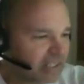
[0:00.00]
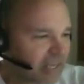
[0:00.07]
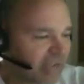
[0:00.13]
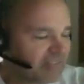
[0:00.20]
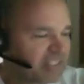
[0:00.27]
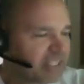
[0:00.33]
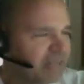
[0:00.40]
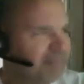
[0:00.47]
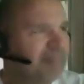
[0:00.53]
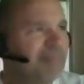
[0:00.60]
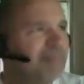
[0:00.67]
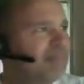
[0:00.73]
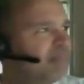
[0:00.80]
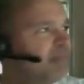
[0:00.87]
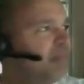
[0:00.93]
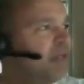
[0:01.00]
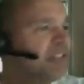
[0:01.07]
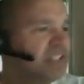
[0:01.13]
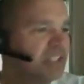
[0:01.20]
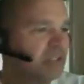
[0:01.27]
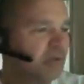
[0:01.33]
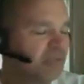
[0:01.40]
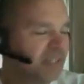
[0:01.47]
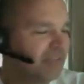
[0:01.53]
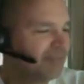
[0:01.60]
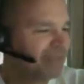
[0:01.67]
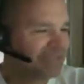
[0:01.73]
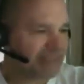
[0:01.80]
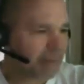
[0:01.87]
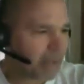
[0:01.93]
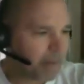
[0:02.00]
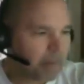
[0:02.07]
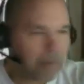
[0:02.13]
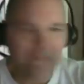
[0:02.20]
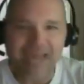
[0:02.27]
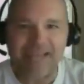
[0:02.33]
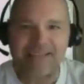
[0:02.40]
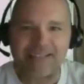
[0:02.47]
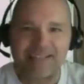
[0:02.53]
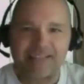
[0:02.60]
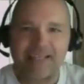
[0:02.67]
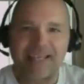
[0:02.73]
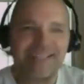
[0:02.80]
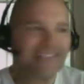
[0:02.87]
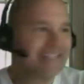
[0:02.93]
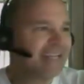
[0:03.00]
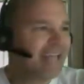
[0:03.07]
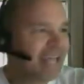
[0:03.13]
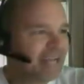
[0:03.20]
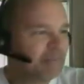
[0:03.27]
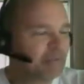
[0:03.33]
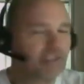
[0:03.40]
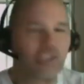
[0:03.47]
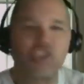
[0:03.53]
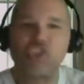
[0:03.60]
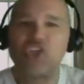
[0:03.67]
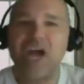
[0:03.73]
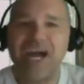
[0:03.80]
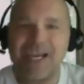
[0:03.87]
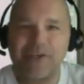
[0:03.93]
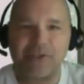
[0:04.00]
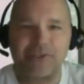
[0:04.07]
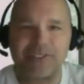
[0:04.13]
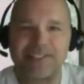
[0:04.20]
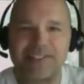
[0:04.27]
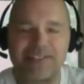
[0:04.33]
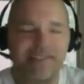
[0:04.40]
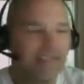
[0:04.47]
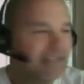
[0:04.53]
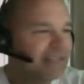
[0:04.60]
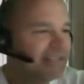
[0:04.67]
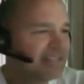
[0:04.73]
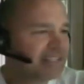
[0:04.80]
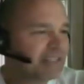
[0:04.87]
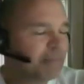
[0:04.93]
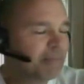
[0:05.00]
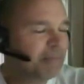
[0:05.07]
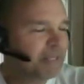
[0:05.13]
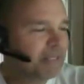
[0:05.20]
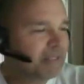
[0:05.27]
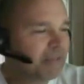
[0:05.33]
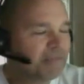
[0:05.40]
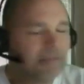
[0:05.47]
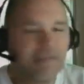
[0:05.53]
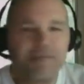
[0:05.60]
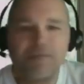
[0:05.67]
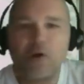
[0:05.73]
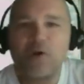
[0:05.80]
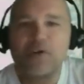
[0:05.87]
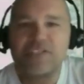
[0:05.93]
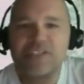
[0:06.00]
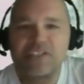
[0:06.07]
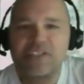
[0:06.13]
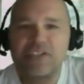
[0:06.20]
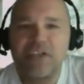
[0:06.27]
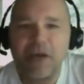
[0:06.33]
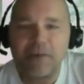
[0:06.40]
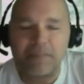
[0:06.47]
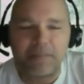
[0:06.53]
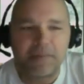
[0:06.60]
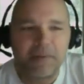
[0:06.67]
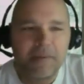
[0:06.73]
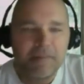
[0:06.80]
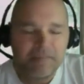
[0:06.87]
I've said months ago think of it as a, a pet as an animal, as a child, as a somebody, a Forrest Gump,